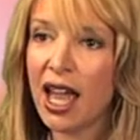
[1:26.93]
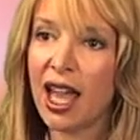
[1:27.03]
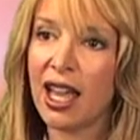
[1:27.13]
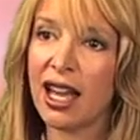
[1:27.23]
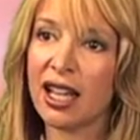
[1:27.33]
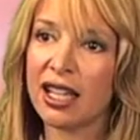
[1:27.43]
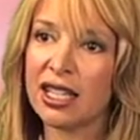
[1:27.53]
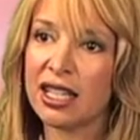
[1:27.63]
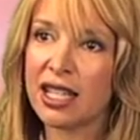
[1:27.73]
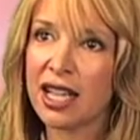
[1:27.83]

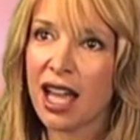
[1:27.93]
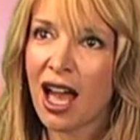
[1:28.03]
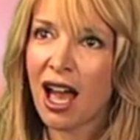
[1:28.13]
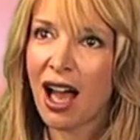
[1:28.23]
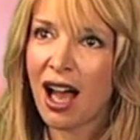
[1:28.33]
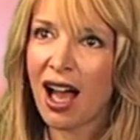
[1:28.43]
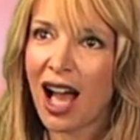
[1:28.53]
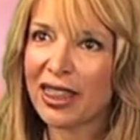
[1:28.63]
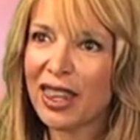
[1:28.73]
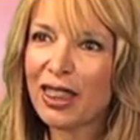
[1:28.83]
and
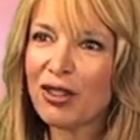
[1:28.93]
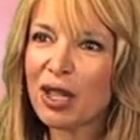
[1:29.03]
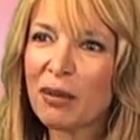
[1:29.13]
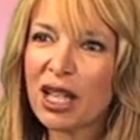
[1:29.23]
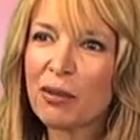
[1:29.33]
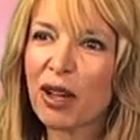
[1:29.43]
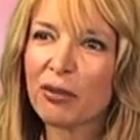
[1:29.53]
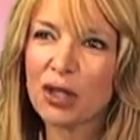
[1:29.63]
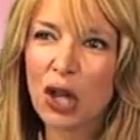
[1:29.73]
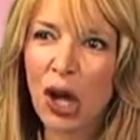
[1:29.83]
I think there's something about
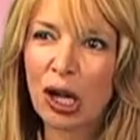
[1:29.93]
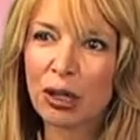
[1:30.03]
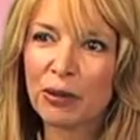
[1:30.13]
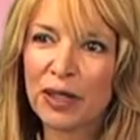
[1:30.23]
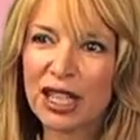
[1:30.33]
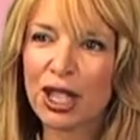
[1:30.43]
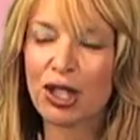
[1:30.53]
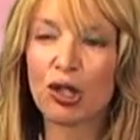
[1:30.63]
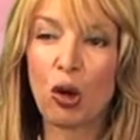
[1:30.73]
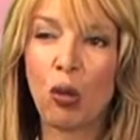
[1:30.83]
photography that's
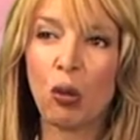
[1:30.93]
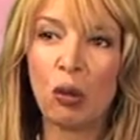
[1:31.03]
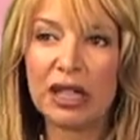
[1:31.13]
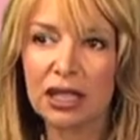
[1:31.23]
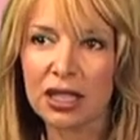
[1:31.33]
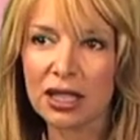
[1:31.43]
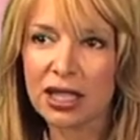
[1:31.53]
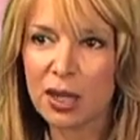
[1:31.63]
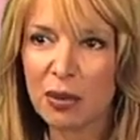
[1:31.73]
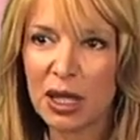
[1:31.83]
so real
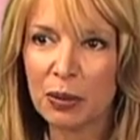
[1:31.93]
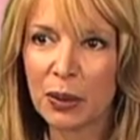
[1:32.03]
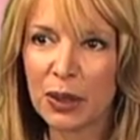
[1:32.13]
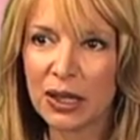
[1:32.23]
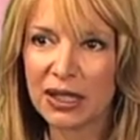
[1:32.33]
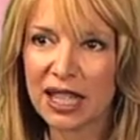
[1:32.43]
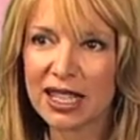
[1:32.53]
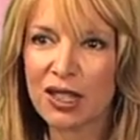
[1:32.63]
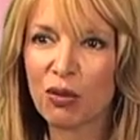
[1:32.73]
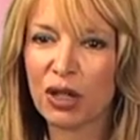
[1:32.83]
to people.
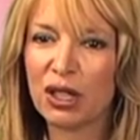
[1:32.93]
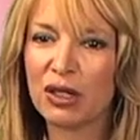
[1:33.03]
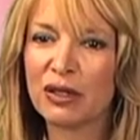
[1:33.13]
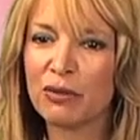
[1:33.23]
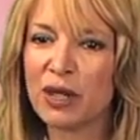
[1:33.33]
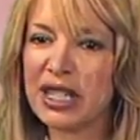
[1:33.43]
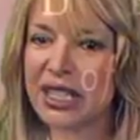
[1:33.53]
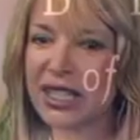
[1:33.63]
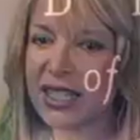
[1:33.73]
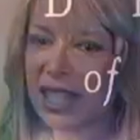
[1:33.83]
That's one of the reasons